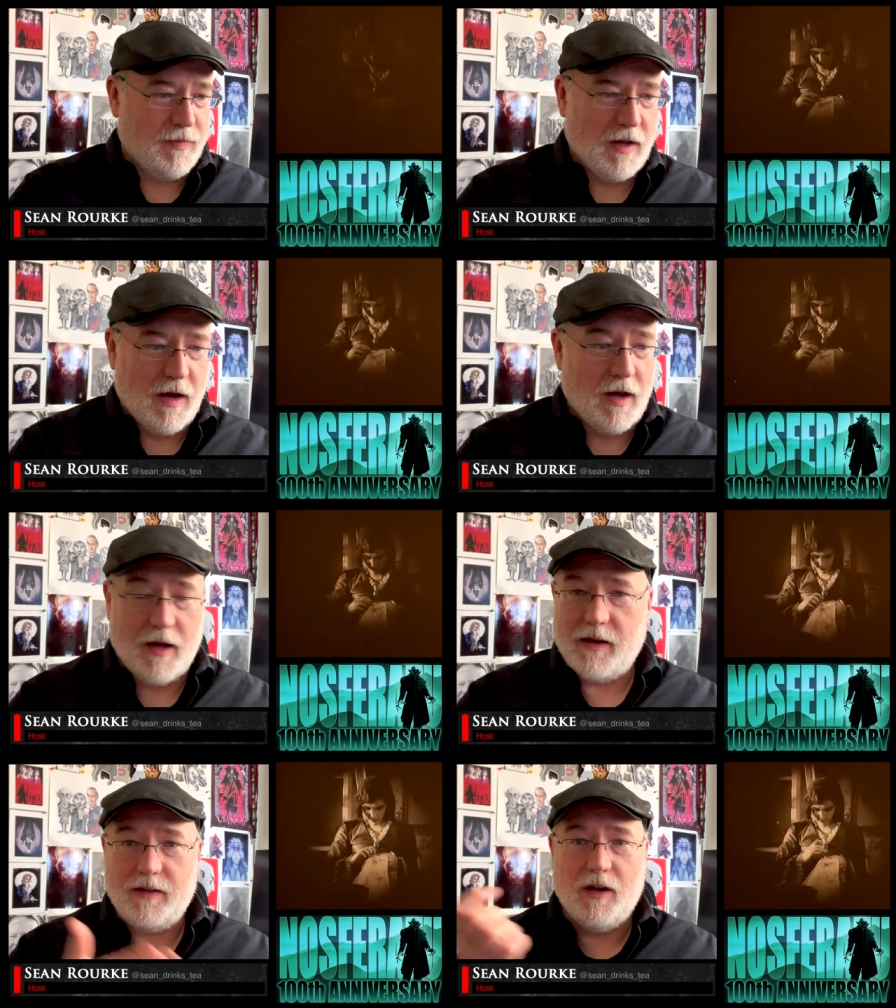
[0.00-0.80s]

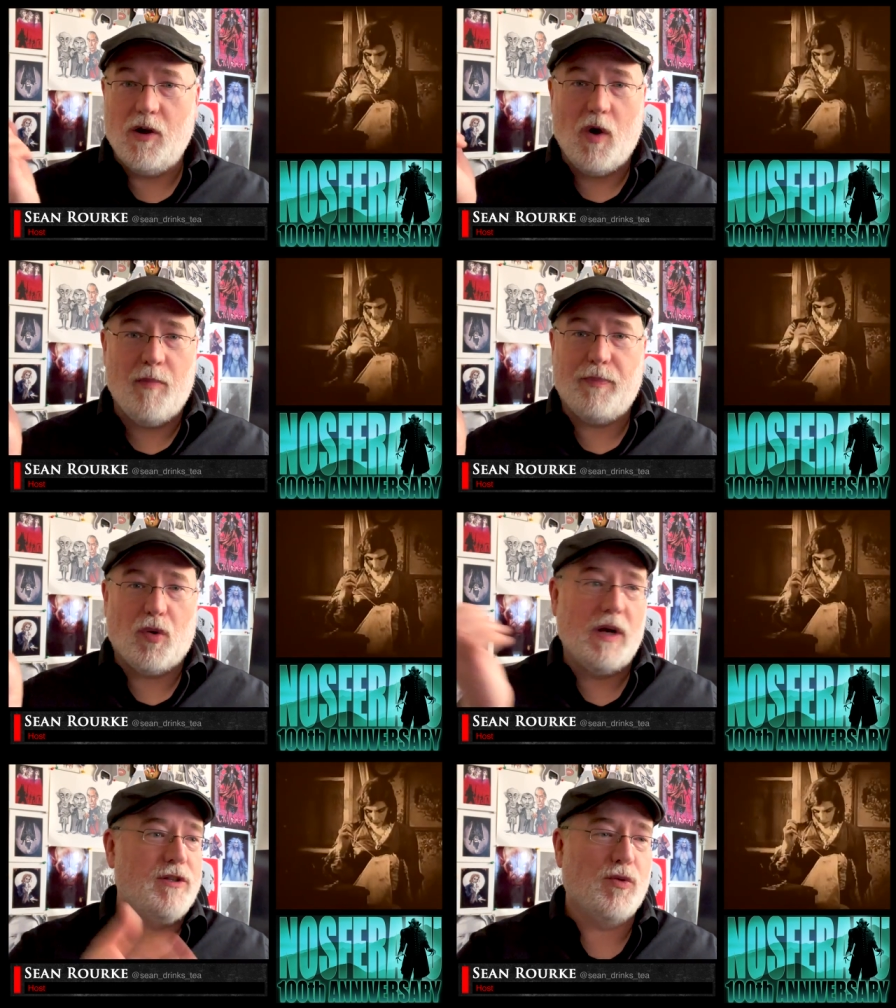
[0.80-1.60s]
uh, you know, a
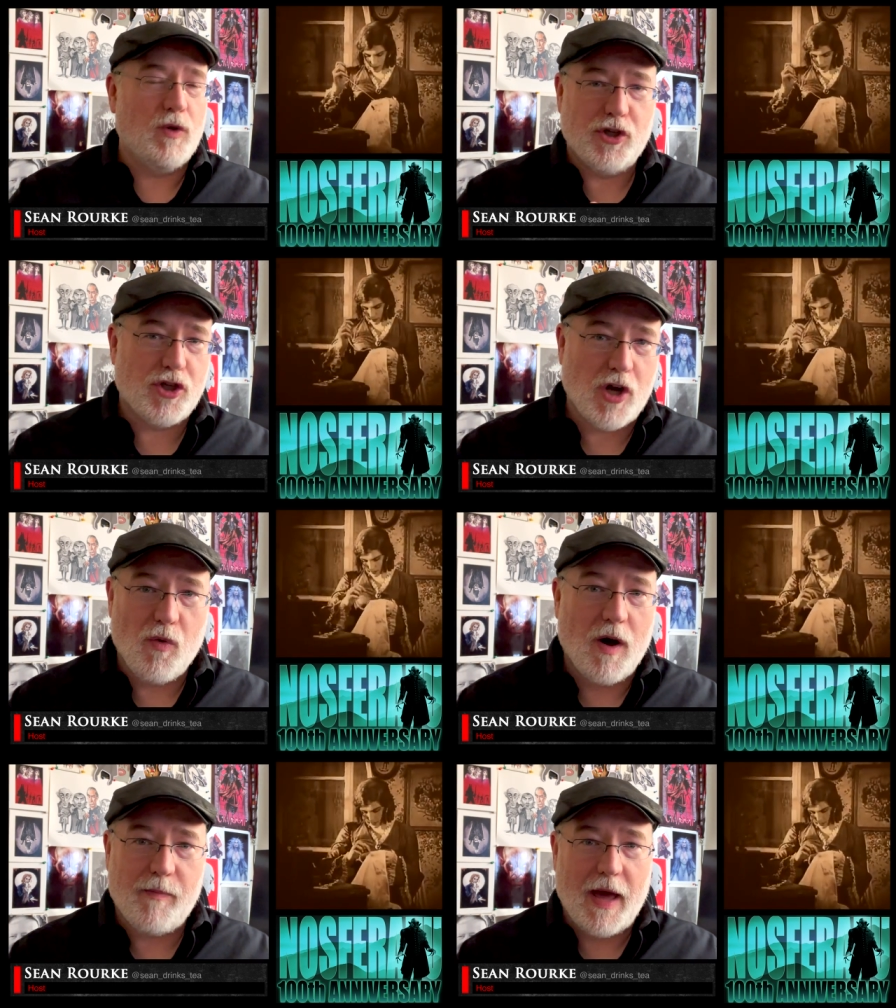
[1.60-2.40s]
print would
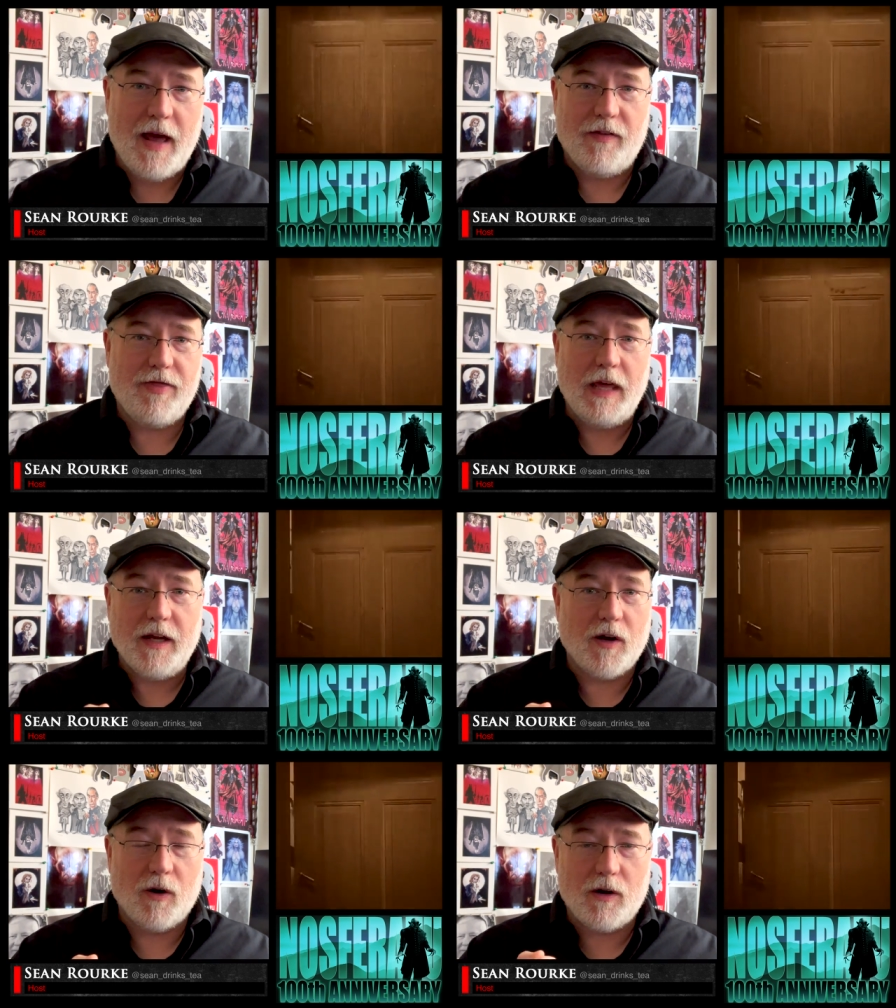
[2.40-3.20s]
show up at a
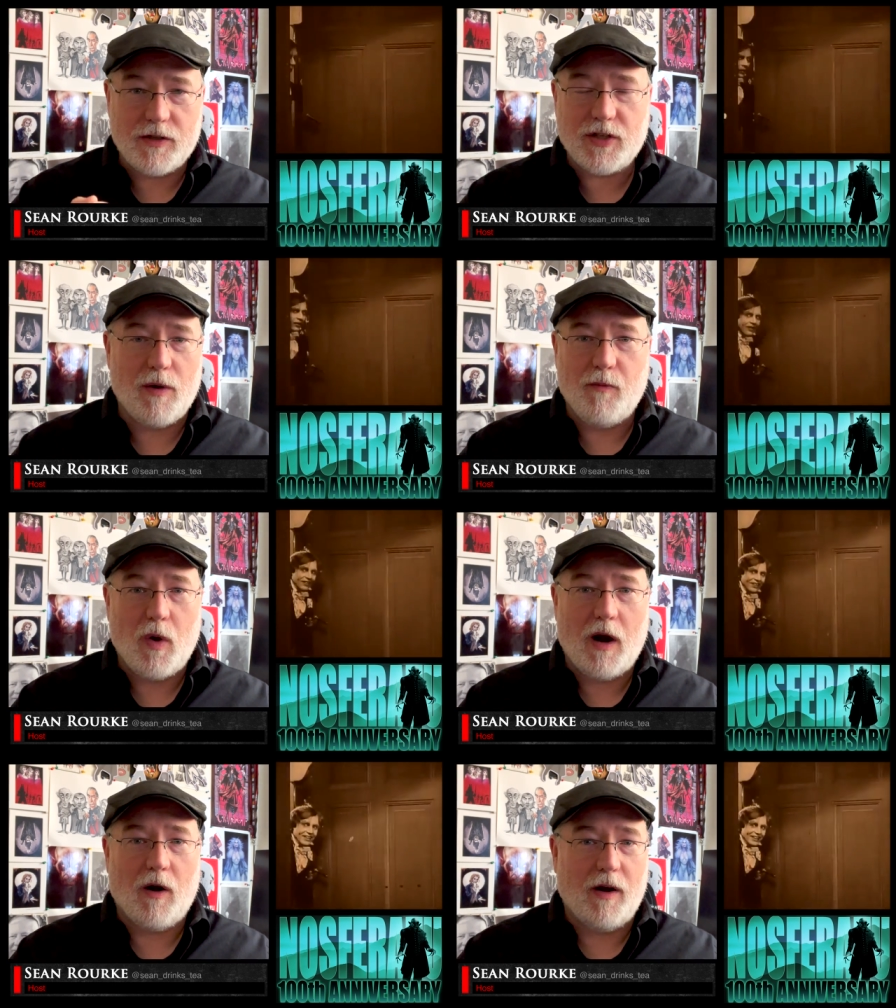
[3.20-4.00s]
theater
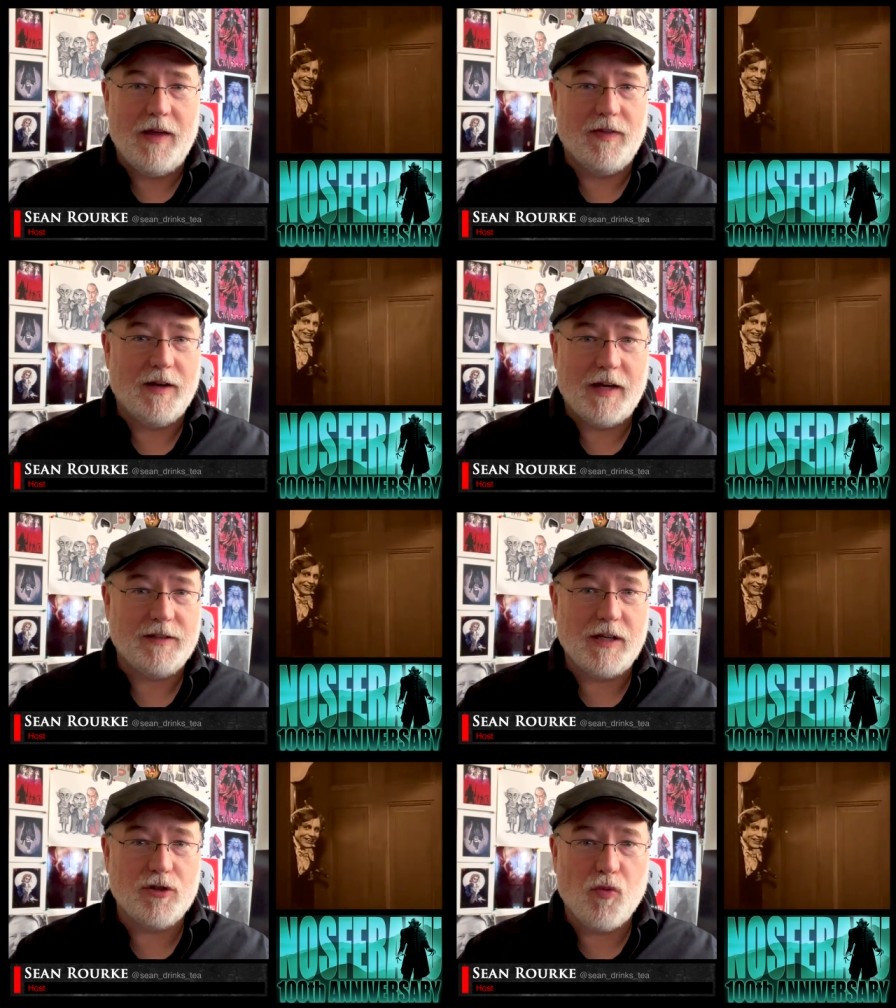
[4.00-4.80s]
somewhere in the
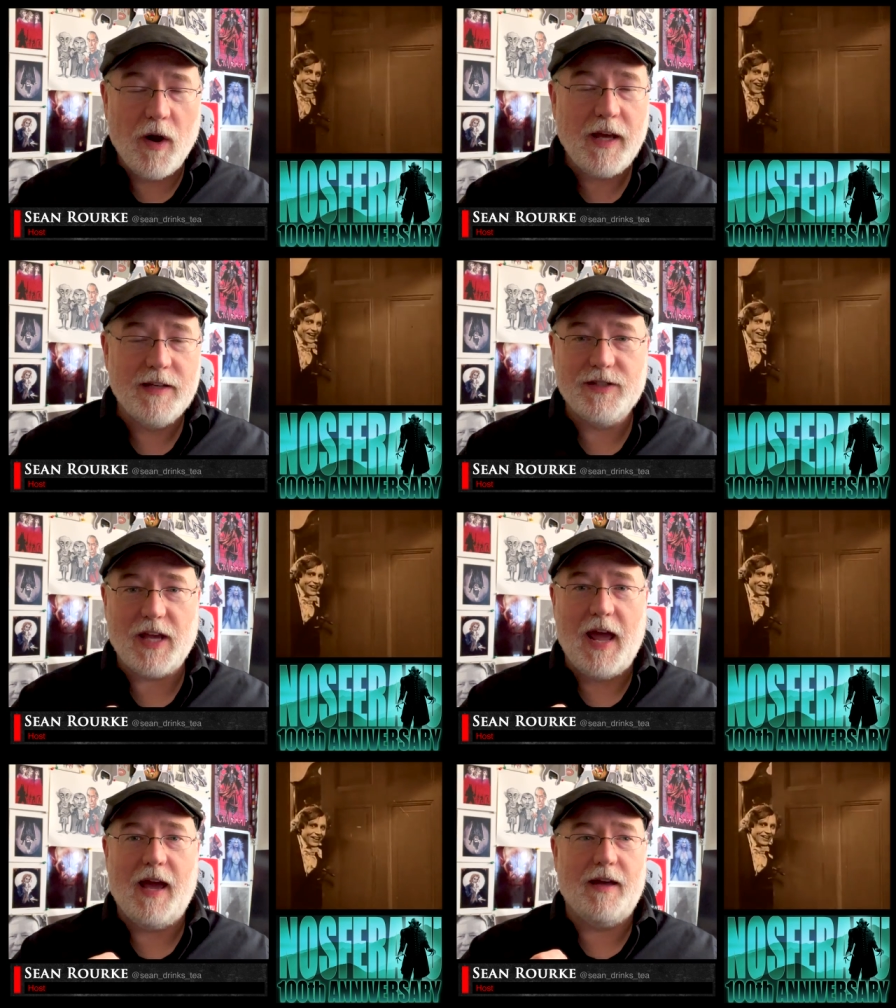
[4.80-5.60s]
1920s
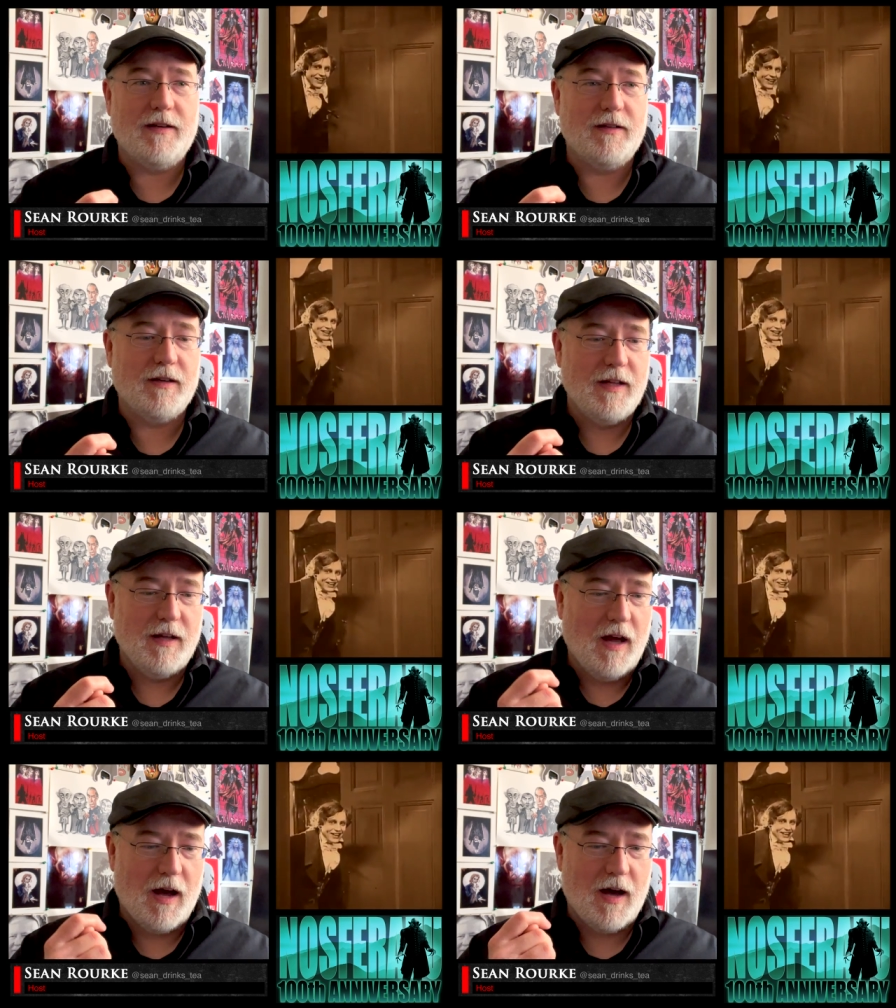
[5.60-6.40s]
and
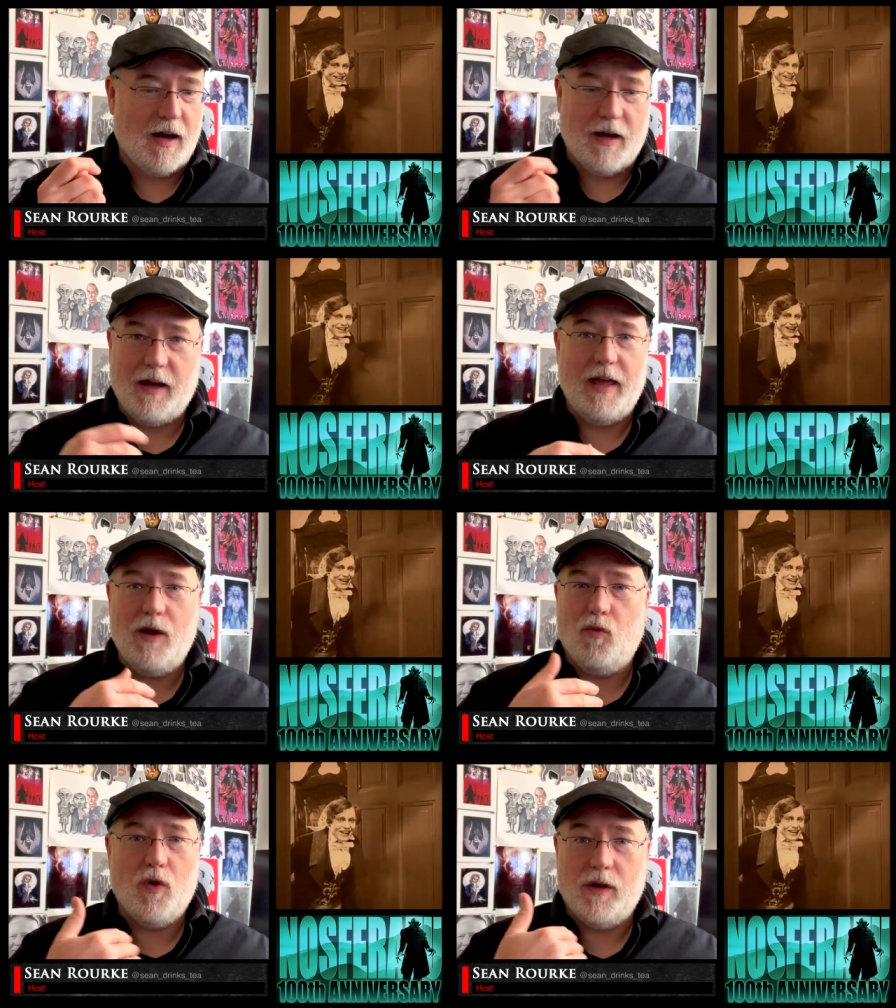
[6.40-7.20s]
uh,
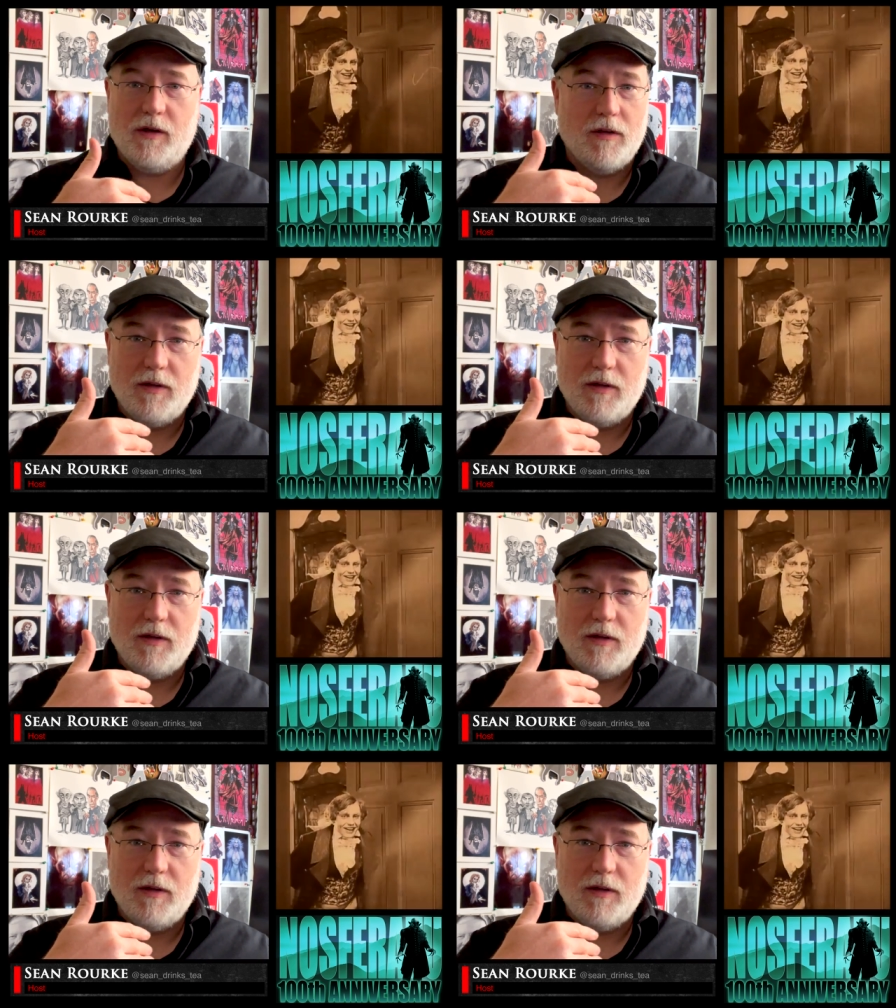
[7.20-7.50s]
it would